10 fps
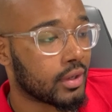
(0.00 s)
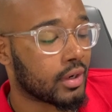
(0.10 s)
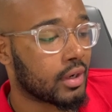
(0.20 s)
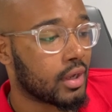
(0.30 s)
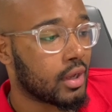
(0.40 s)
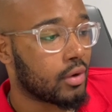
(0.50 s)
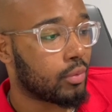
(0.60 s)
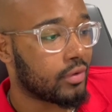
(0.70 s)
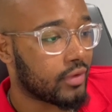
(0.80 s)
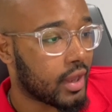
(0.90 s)
in there.
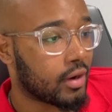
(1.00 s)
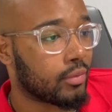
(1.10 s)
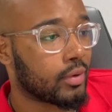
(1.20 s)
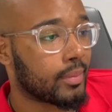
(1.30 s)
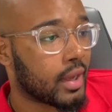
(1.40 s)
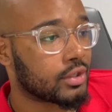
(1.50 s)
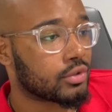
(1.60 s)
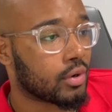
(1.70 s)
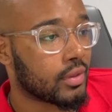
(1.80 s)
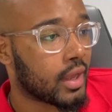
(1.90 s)
We vet them, we make
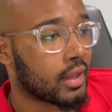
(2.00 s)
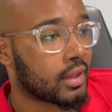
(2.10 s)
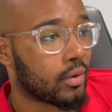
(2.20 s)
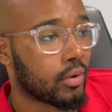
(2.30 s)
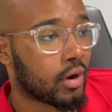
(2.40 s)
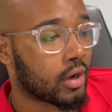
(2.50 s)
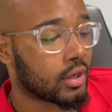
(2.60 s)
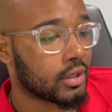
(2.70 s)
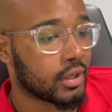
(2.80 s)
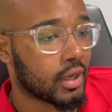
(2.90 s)
sure that we're all
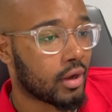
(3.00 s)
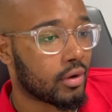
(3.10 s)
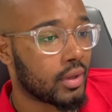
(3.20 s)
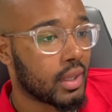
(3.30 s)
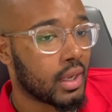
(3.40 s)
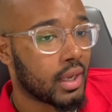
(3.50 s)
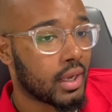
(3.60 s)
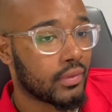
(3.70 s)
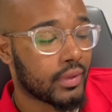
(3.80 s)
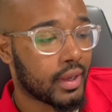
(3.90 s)
good to go,
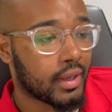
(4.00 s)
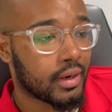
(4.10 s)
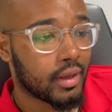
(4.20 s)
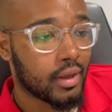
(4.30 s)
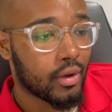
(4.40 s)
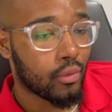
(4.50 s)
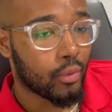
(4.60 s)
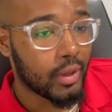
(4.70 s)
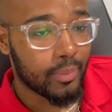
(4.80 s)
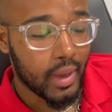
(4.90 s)
and then
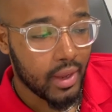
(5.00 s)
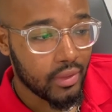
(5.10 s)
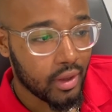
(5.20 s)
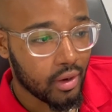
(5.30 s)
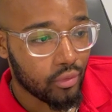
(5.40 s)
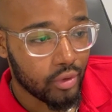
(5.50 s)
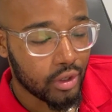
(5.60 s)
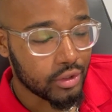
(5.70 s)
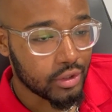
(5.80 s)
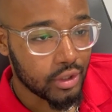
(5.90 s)
we pay the
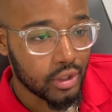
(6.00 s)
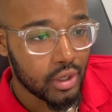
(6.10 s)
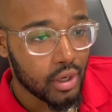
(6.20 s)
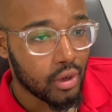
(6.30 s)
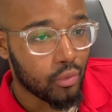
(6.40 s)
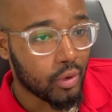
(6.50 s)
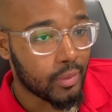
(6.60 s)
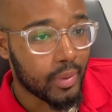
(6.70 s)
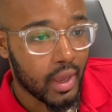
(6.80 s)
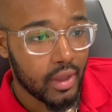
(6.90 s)
realtor, we
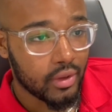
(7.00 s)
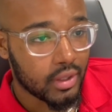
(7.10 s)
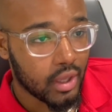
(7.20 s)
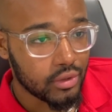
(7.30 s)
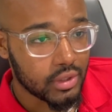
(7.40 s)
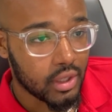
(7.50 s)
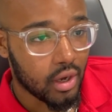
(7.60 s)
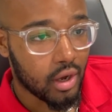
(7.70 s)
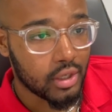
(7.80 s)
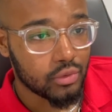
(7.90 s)
pay the closing
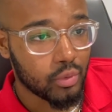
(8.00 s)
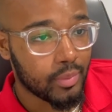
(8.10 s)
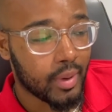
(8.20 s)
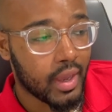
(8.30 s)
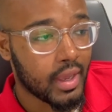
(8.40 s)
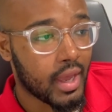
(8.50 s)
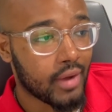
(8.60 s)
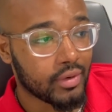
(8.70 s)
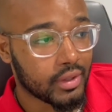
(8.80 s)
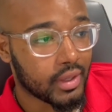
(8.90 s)
costs, we pay
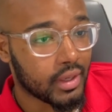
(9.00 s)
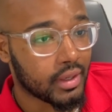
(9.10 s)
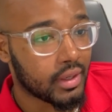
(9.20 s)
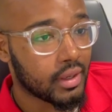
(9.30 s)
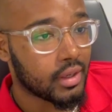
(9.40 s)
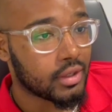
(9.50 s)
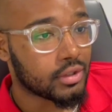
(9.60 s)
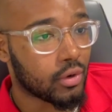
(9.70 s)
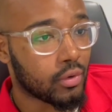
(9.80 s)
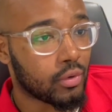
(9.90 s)
everything.
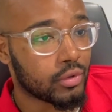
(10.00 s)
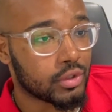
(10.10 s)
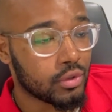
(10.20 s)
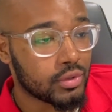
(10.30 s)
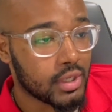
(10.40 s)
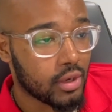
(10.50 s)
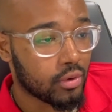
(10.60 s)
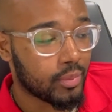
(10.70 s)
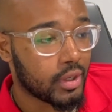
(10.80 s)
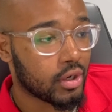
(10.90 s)
So 210
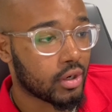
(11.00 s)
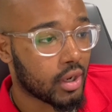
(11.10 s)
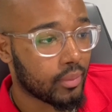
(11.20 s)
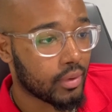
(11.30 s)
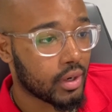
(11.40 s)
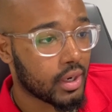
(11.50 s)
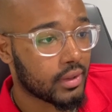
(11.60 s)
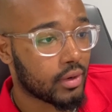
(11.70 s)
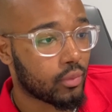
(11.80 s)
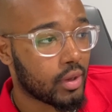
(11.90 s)
would be your number, and
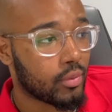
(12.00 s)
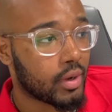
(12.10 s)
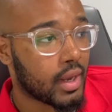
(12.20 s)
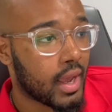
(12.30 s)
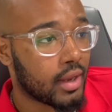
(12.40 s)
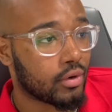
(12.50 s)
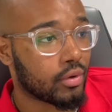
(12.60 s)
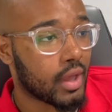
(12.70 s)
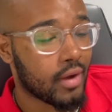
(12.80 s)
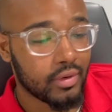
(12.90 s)
then we would
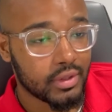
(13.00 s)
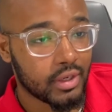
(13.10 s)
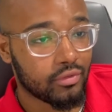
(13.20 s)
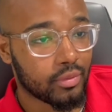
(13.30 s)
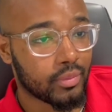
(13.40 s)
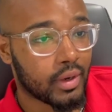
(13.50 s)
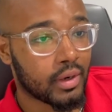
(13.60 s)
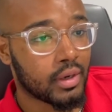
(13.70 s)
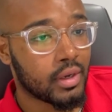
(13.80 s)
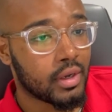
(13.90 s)
handle everything from
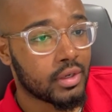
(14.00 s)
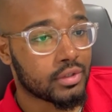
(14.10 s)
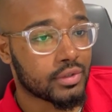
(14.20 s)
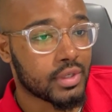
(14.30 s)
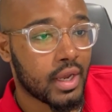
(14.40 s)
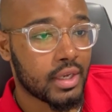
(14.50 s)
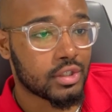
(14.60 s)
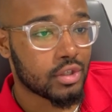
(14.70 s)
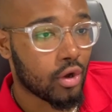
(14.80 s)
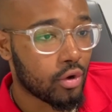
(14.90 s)
there. So say it's
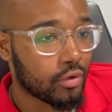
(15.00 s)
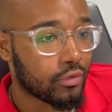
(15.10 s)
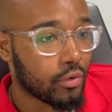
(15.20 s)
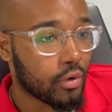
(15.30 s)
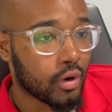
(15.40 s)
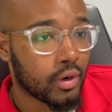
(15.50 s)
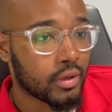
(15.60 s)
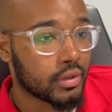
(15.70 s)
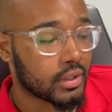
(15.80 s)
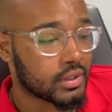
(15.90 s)
sold
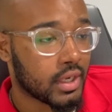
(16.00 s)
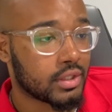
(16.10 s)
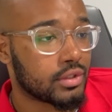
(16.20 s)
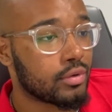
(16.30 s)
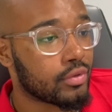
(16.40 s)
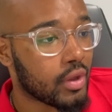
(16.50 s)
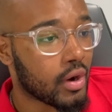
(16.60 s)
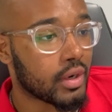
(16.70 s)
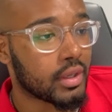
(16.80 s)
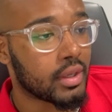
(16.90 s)
for, let's say,
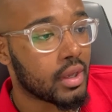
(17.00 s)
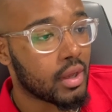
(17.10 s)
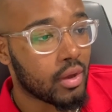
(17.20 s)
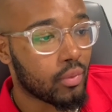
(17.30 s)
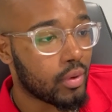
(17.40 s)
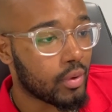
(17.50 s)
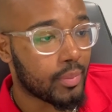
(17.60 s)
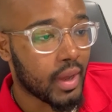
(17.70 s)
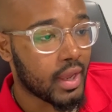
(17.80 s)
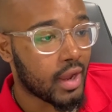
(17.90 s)
230. We would
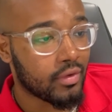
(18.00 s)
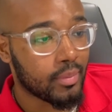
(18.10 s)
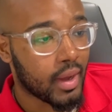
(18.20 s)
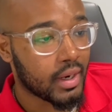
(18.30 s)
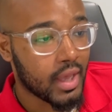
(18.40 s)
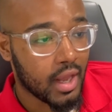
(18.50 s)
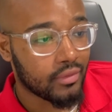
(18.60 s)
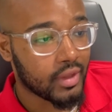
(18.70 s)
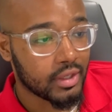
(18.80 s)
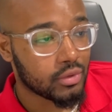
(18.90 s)
pay everybody out
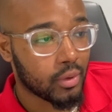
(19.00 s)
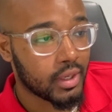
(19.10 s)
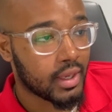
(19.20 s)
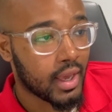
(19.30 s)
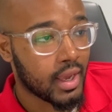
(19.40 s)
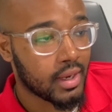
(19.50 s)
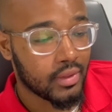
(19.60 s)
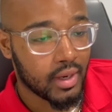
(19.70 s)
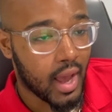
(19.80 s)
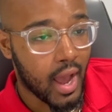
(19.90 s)
of that 20K, and
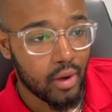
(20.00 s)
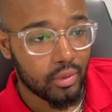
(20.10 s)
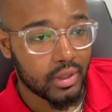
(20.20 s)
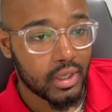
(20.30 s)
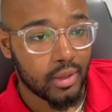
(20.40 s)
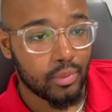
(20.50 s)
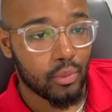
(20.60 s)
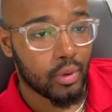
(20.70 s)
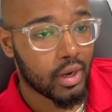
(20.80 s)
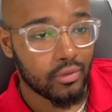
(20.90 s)
then I would keep
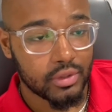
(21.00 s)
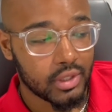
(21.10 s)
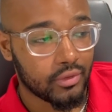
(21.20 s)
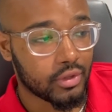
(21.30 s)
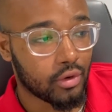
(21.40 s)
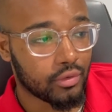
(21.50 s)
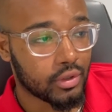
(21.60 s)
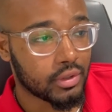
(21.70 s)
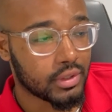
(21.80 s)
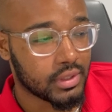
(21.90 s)
whatever's left
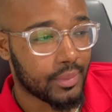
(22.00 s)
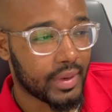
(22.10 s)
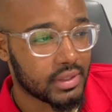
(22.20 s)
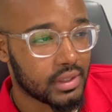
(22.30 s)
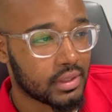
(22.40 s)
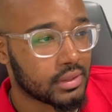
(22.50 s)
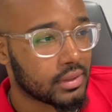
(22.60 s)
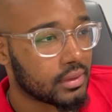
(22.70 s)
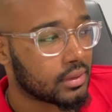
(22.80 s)
over. Does that make sense?